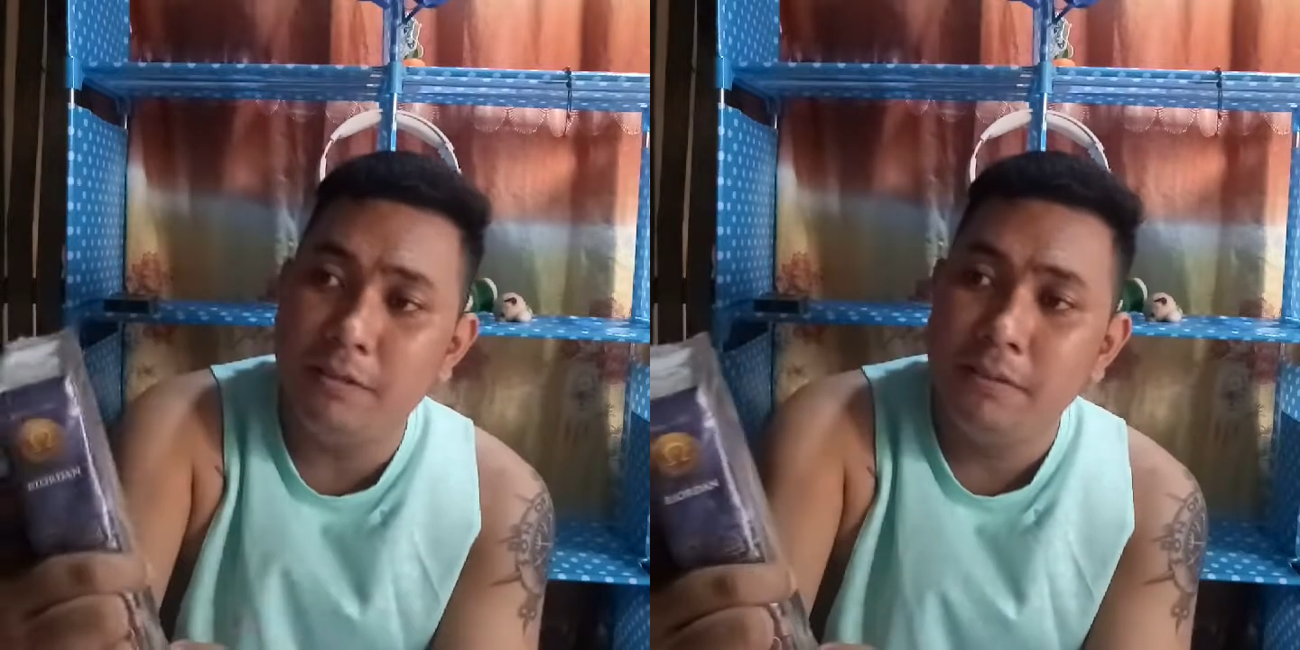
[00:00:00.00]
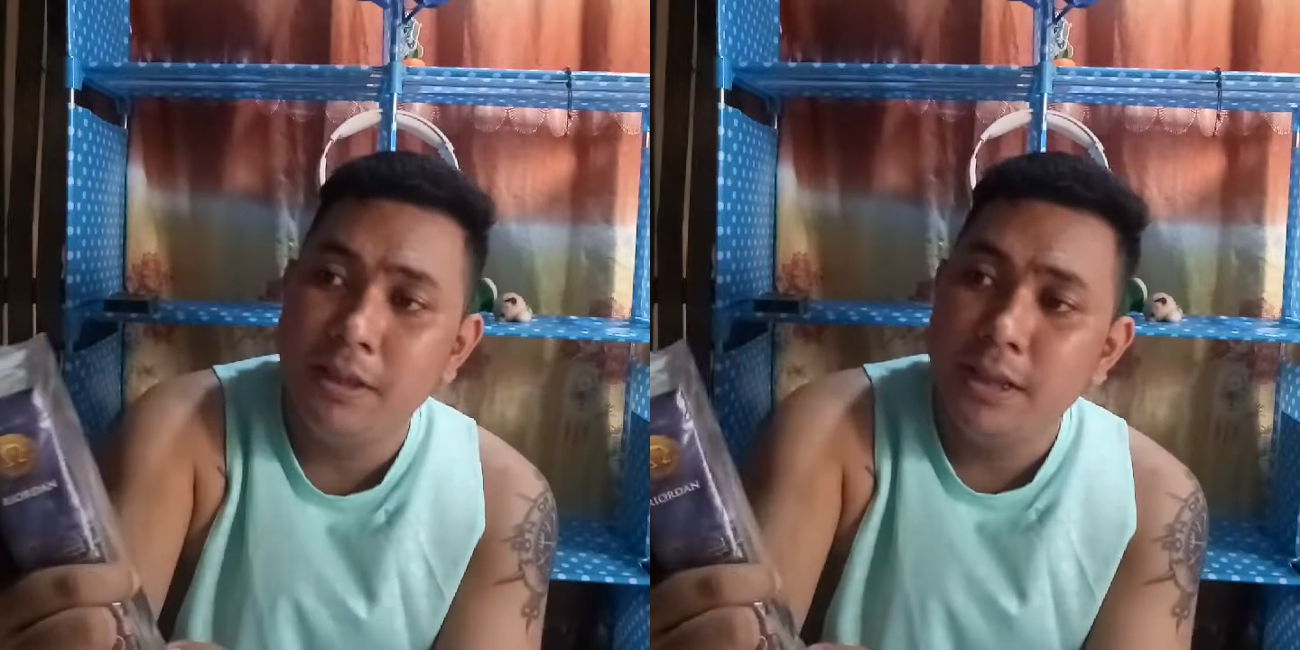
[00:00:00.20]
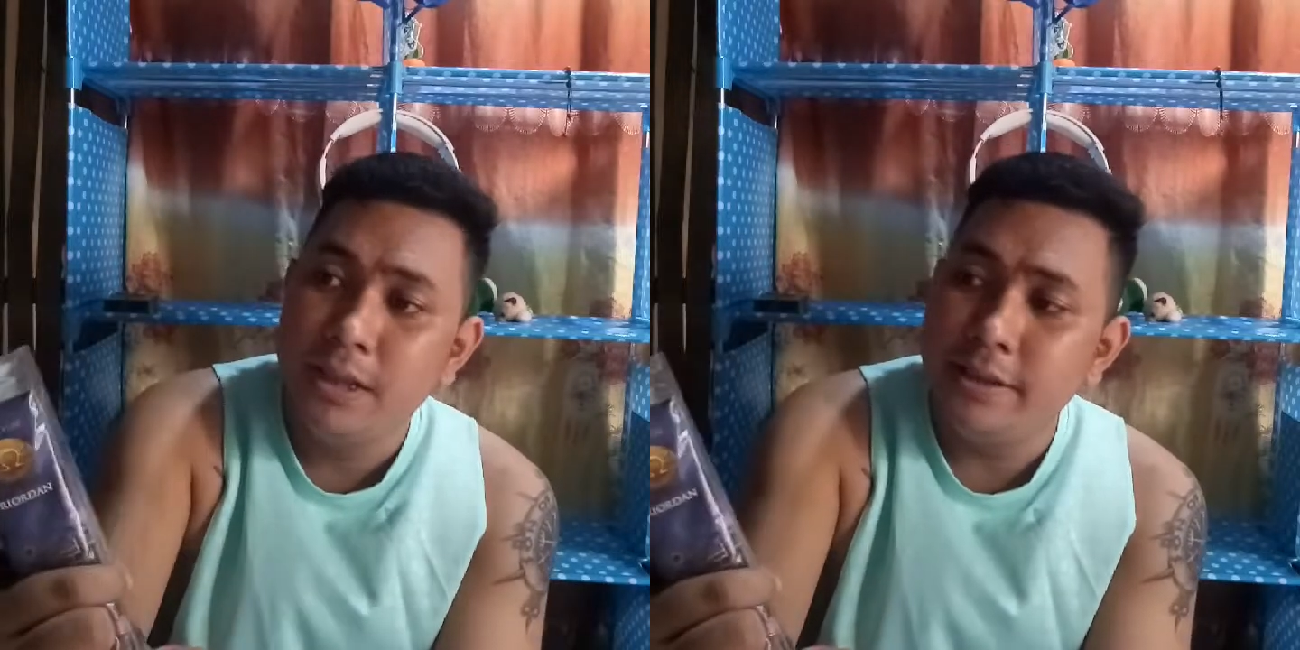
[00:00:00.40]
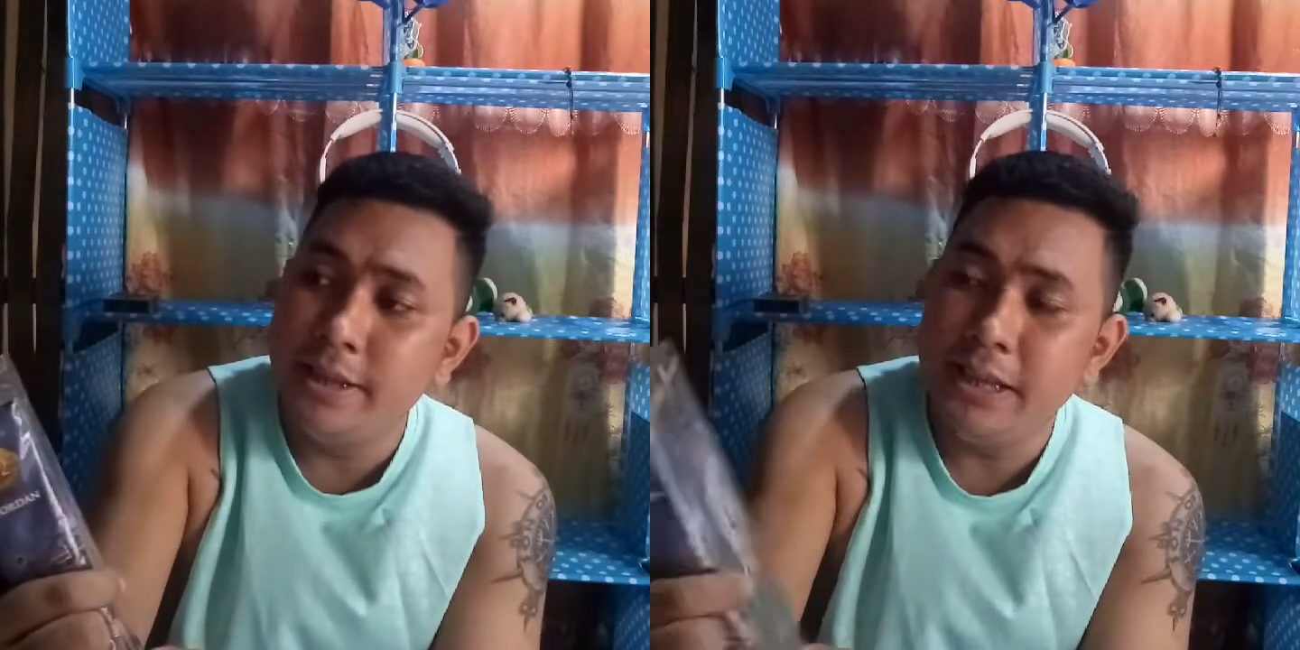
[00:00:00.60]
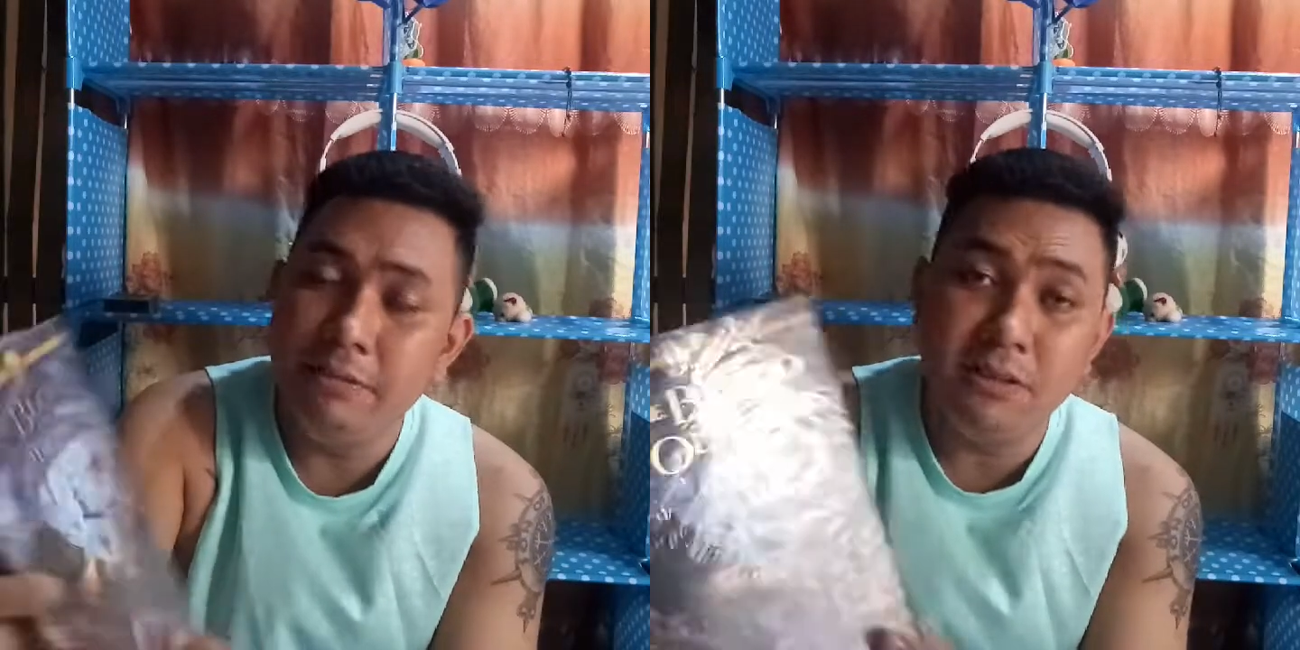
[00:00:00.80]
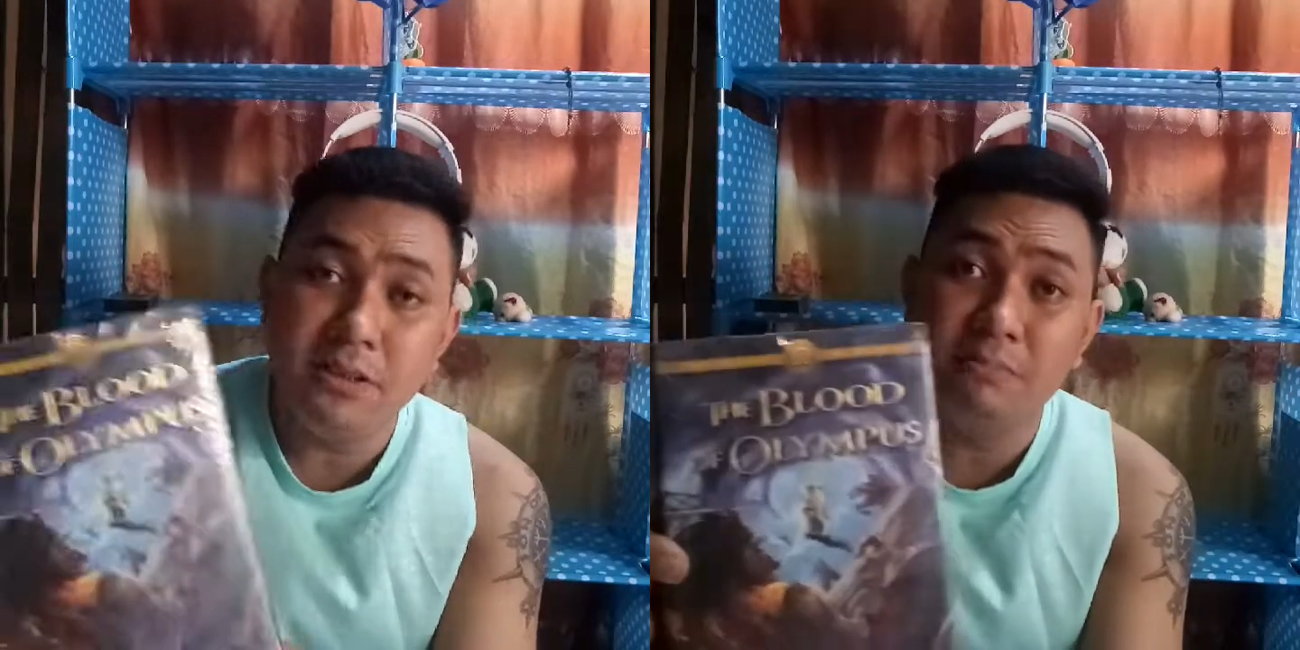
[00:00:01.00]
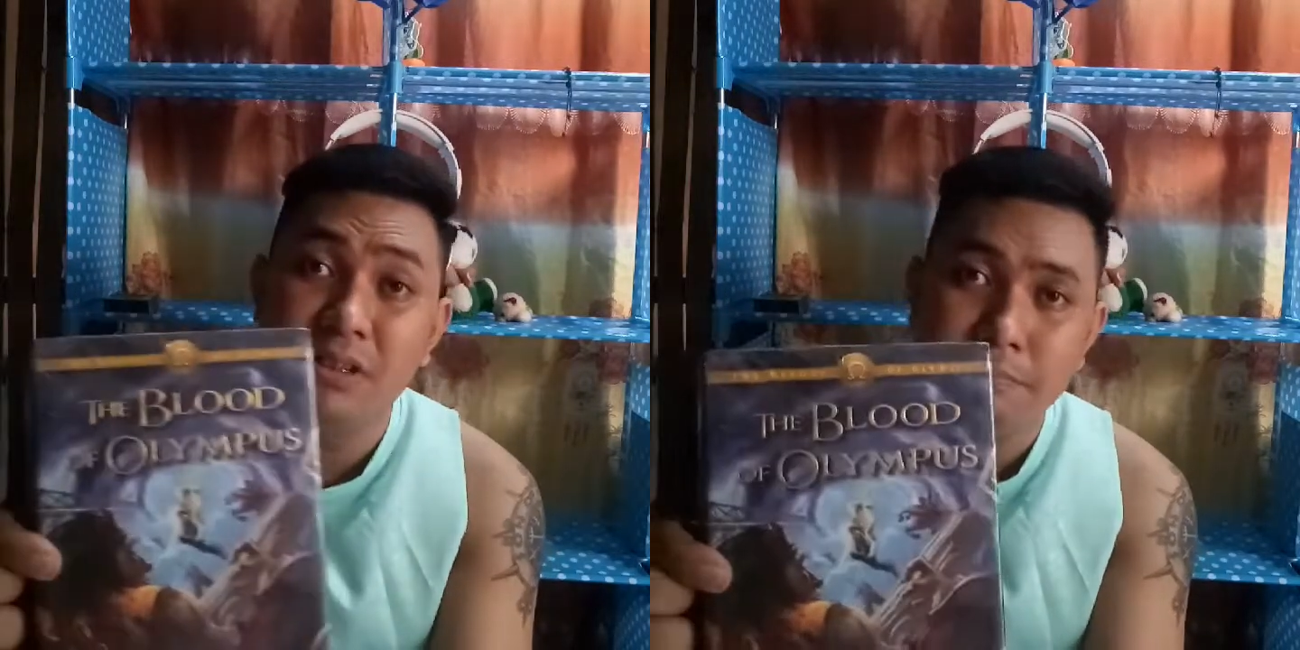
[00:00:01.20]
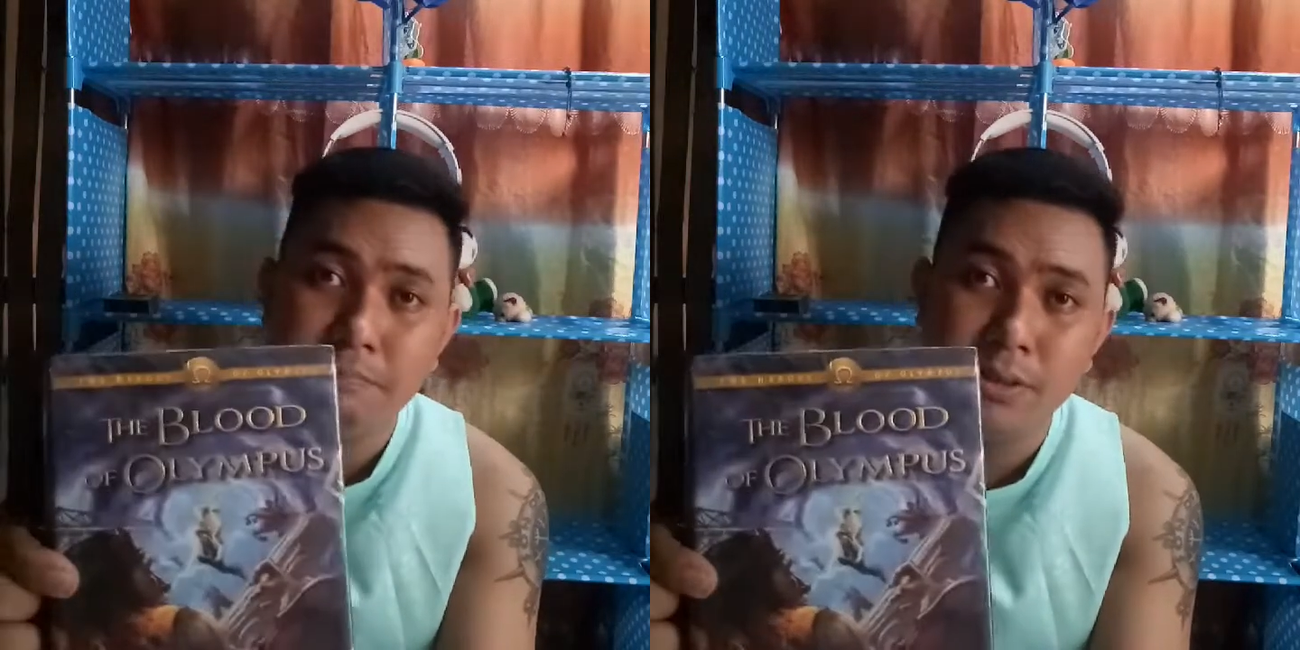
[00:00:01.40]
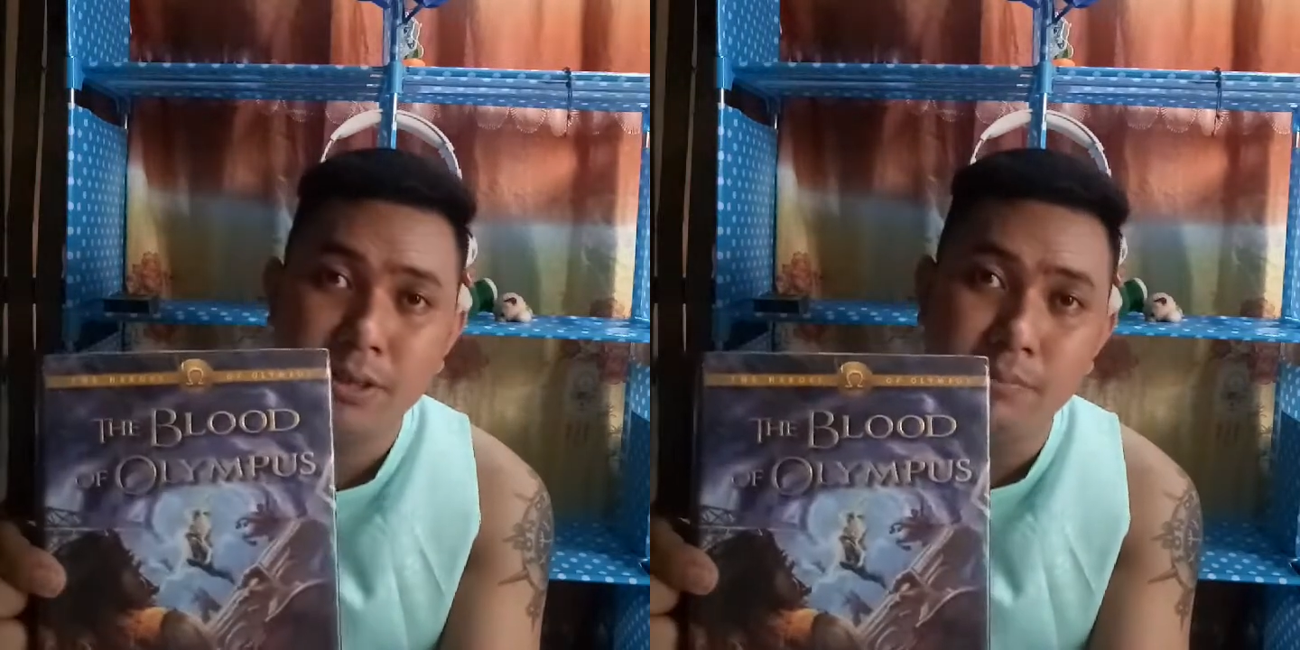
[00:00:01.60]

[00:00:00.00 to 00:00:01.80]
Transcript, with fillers: of the Heroes of Olympus